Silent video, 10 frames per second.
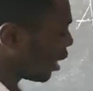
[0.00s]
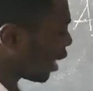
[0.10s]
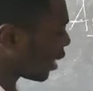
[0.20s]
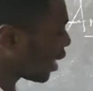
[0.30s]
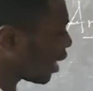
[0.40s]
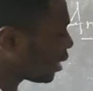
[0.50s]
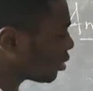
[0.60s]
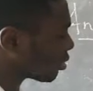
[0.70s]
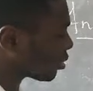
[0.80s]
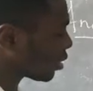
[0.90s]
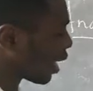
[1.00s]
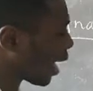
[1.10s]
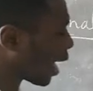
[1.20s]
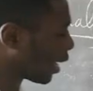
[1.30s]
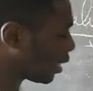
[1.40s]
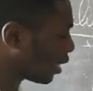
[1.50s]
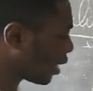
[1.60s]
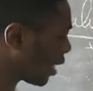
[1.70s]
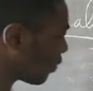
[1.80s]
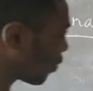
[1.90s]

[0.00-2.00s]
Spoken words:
against I, a graph